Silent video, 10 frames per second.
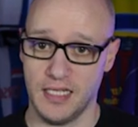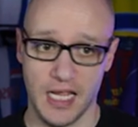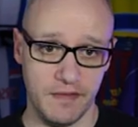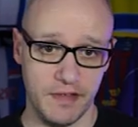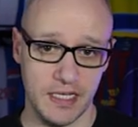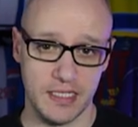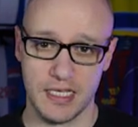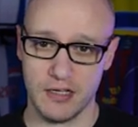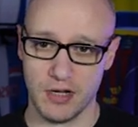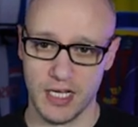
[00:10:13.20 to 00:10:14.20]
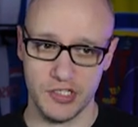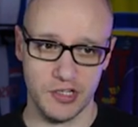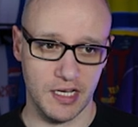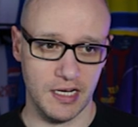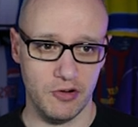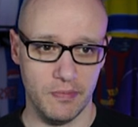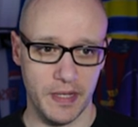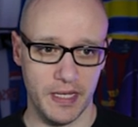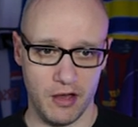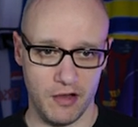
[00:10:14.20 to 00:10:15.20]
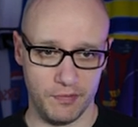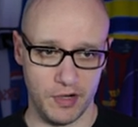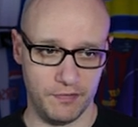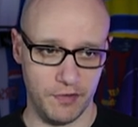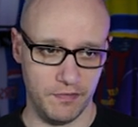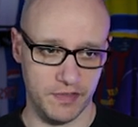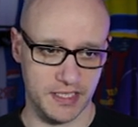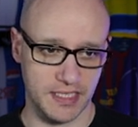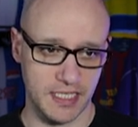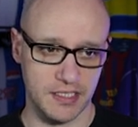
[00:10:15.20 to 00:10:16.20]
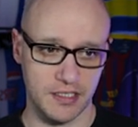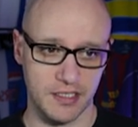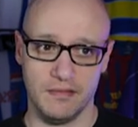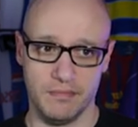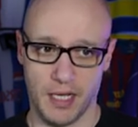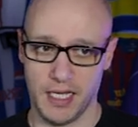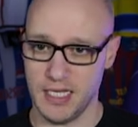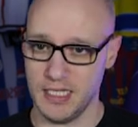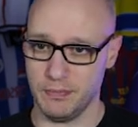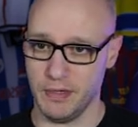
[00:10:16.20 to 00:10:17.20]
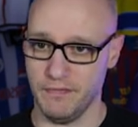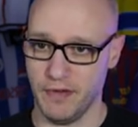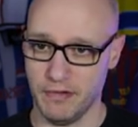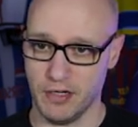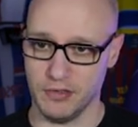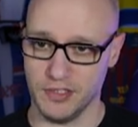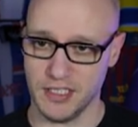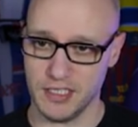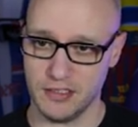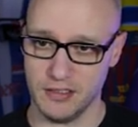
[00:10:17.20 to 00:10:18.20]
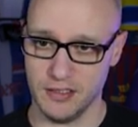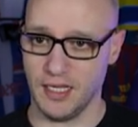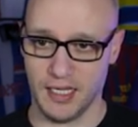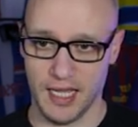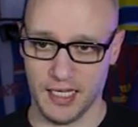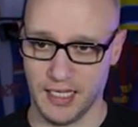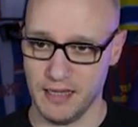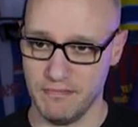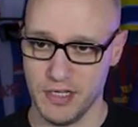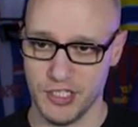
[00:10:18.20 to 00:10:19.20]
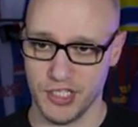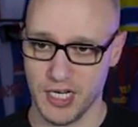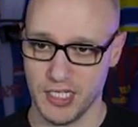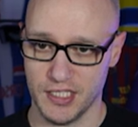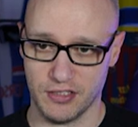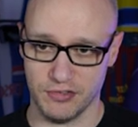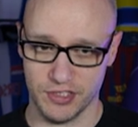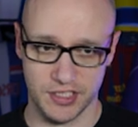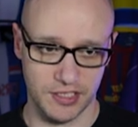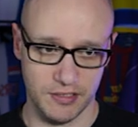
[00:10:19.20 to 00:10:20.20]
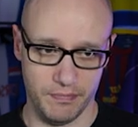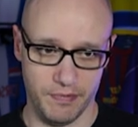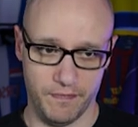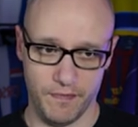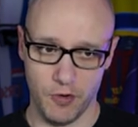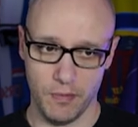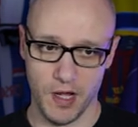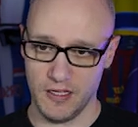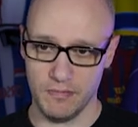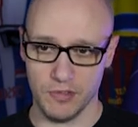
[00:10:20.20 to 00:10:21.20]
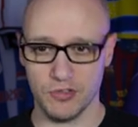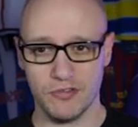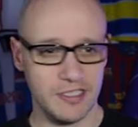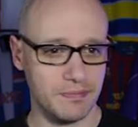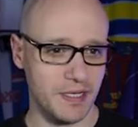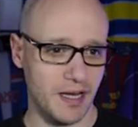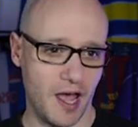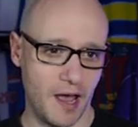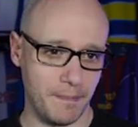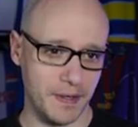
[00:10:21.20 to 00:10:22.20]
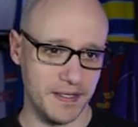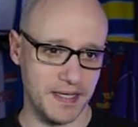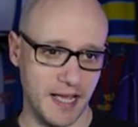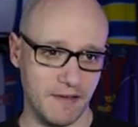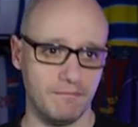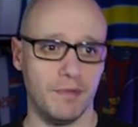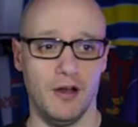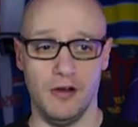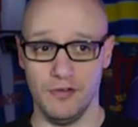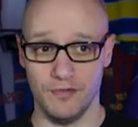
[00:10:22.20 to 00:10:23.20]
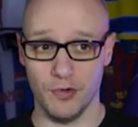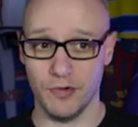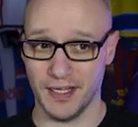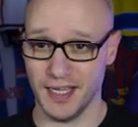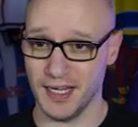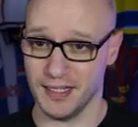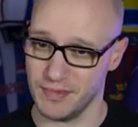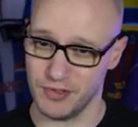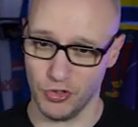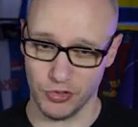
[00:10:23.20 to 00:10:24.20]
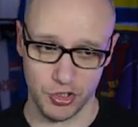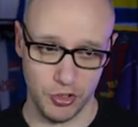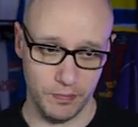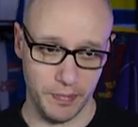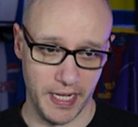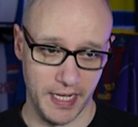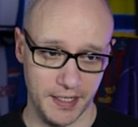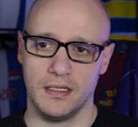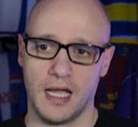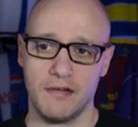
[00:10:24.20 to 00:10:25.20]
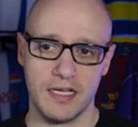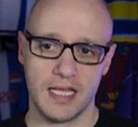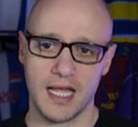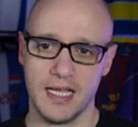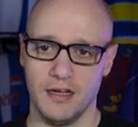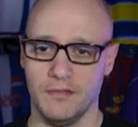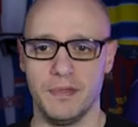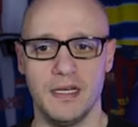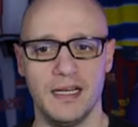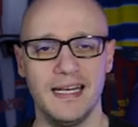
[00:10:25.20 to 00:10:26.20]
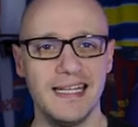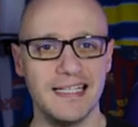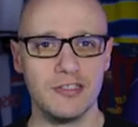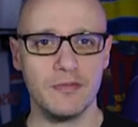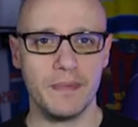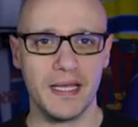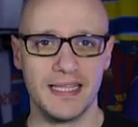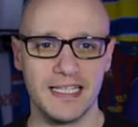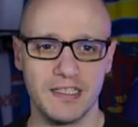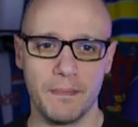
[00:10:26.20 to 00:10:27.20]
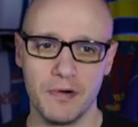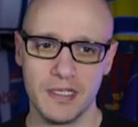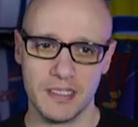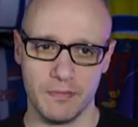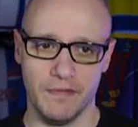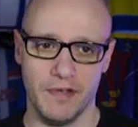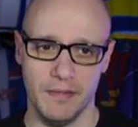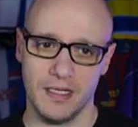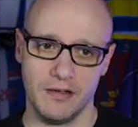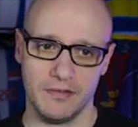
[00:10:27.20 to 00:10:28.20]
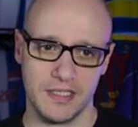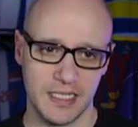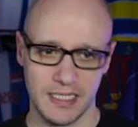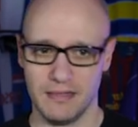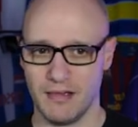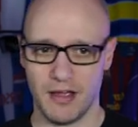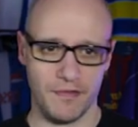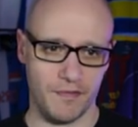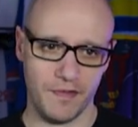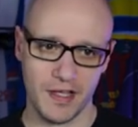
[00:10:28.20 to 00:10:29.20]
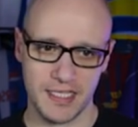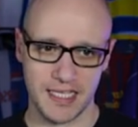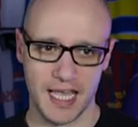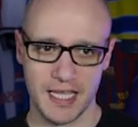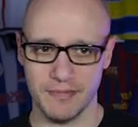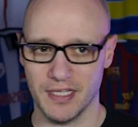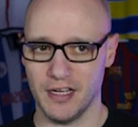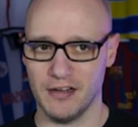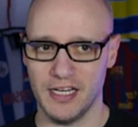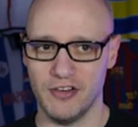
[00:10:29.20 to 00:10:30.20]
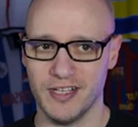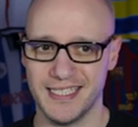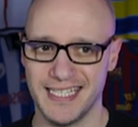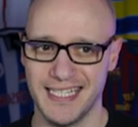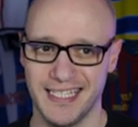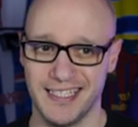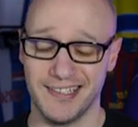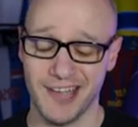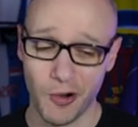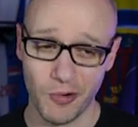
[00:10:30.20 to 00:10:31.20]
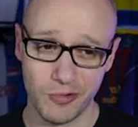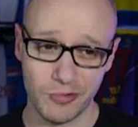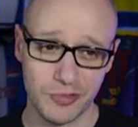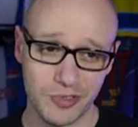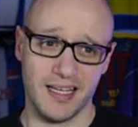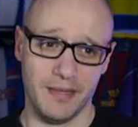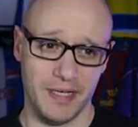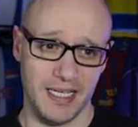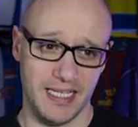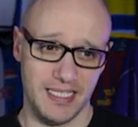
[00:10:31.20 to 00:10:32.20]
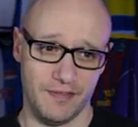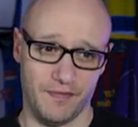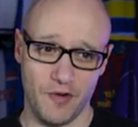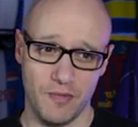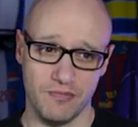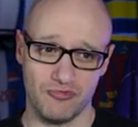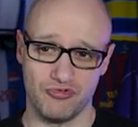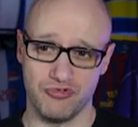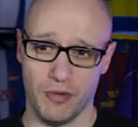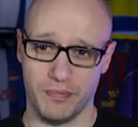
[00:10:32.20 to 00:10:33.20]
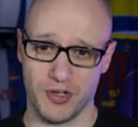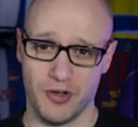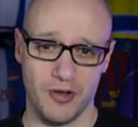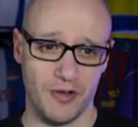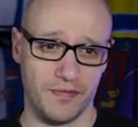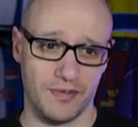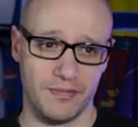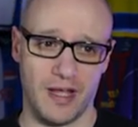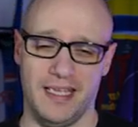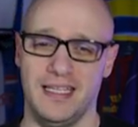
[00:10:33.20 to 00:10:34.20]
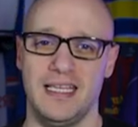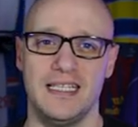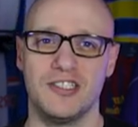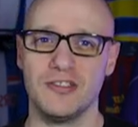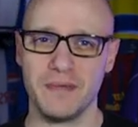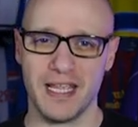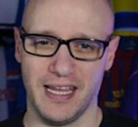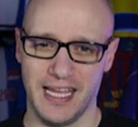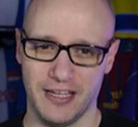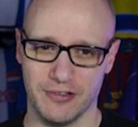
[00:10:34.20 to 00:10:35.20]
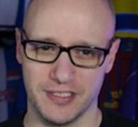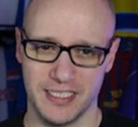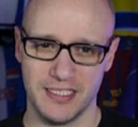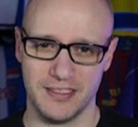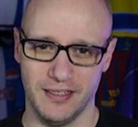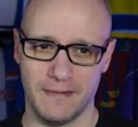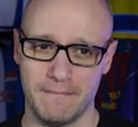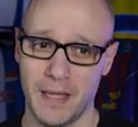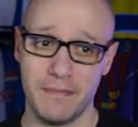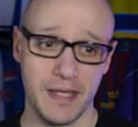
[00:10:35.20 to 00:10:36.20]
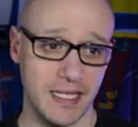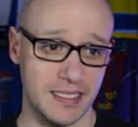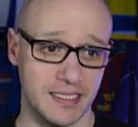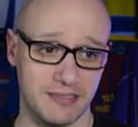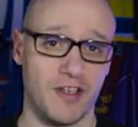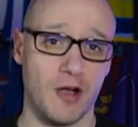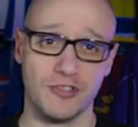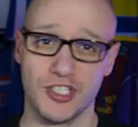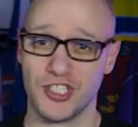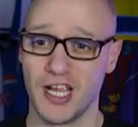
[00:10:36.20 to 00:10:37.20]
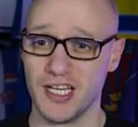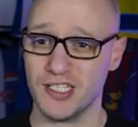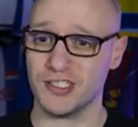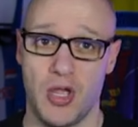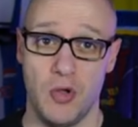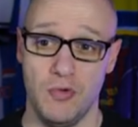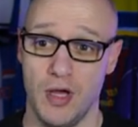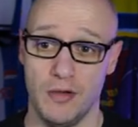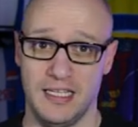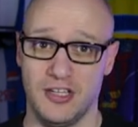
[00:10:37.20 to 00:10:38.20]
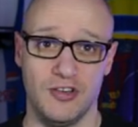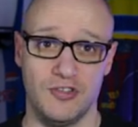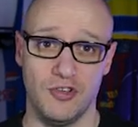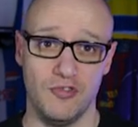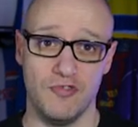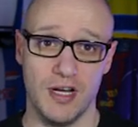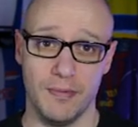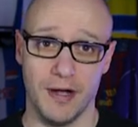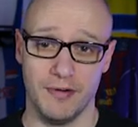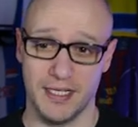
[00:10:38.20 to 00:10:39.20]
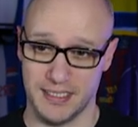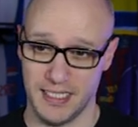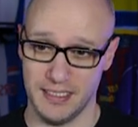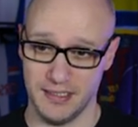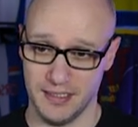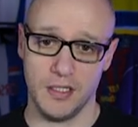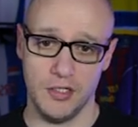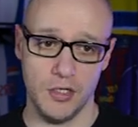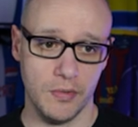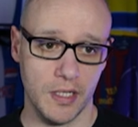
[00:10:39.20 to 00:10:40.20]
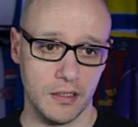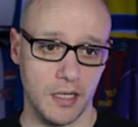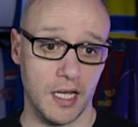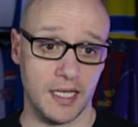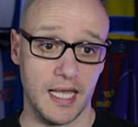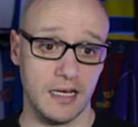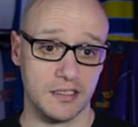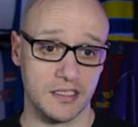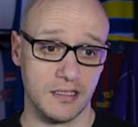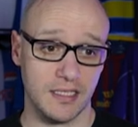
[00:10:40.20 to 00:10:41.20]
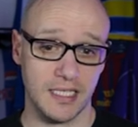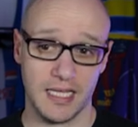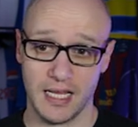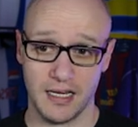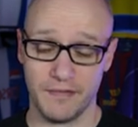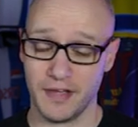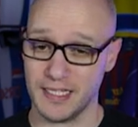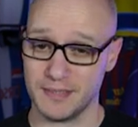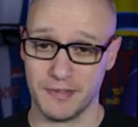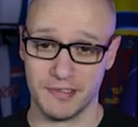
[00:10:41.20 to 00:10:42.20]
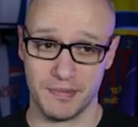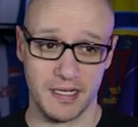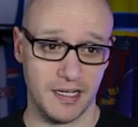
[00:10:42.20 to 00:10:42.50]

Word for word: Davies, he got injured a little bit halfway through the season, but he's been very consistent. Again, Kim Min-Jae's consistent performer. Mazzari's been up and down, but overall, again, not too bad. Harry Kane, I've been a little bit disappointed with him. Obviously, over thirty games and only nineteen goals. I mean, his form dropped off. Right, he's just been inconsistent. Maybe it's culture change. Who knows? Could do really well next season. Neuer, again, I signed another experienced player.